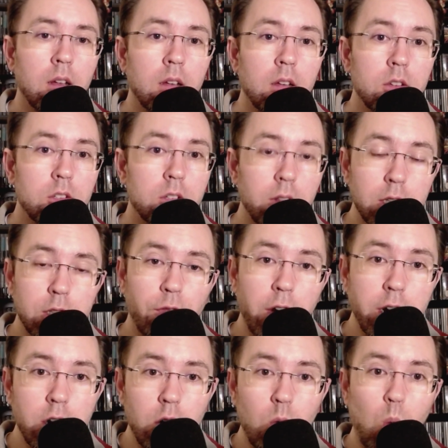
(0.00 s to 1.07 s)
So let's
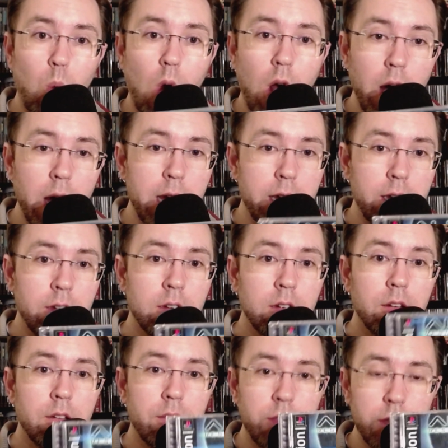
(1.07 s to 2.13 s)
find out why
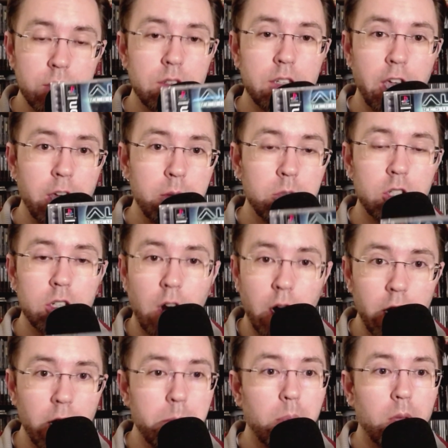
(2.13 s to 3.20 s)
this game shot
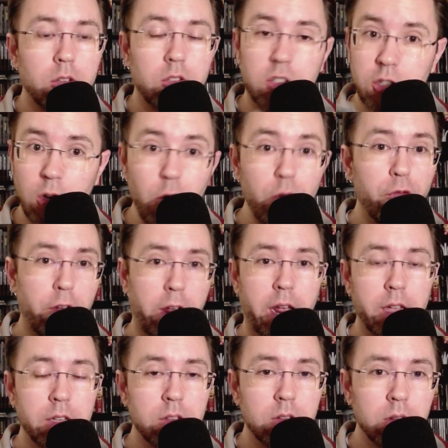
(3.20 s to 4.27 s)
up so
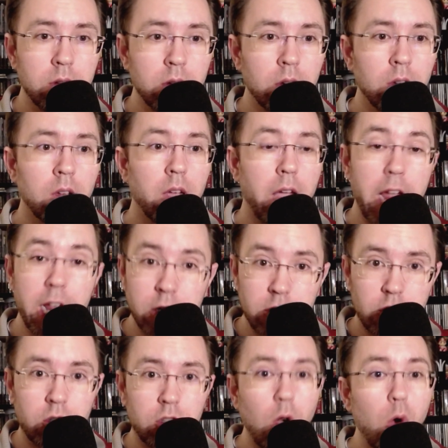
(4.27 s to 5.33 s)
fast and
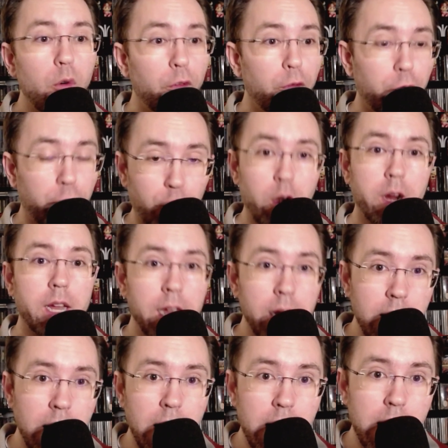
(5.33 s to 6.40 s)
so freaking
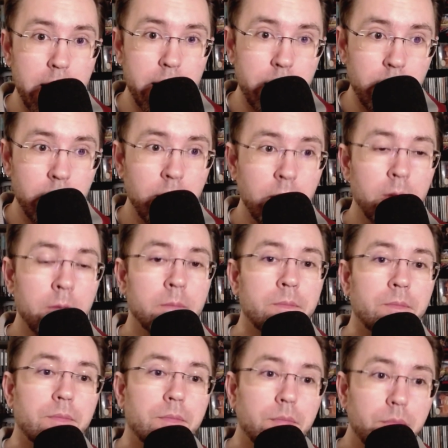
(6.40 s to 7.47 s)
high.
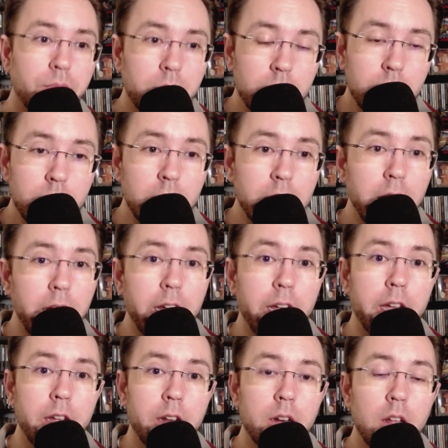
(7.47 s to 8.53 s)

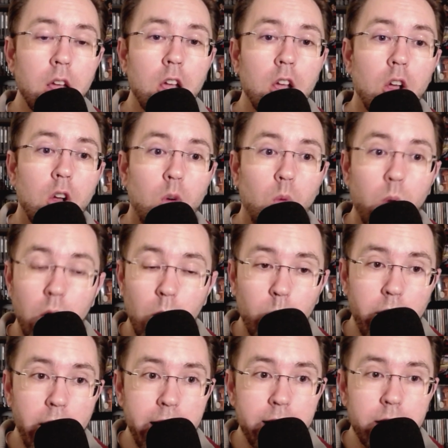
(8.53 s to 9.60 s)
And while we're
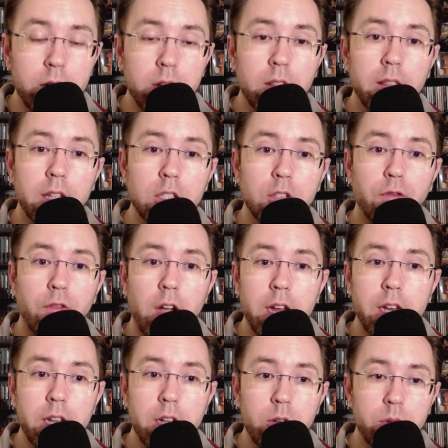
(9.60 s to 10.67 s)
at it, let's
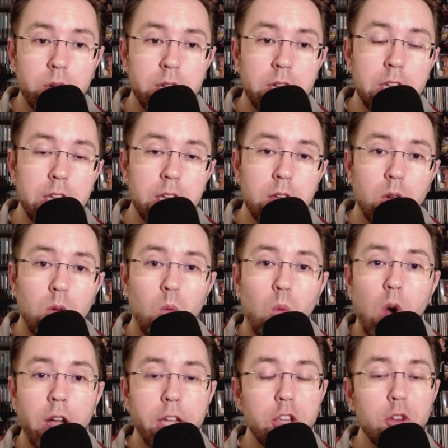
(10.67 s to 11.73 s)
find out
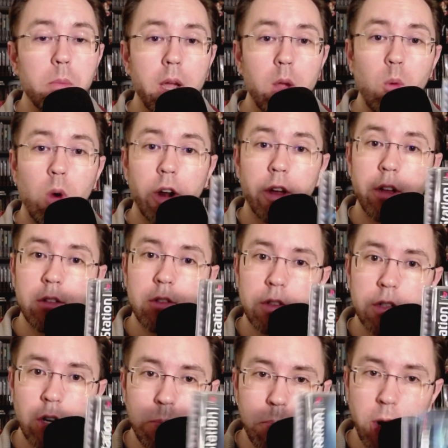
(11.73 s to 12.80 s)
why you might want to
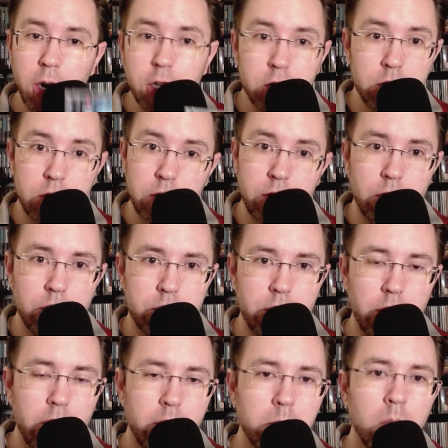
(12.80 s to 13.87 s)
consider purchasing this
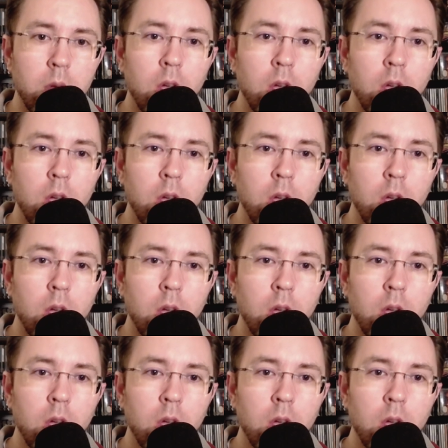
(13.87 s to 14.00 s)
game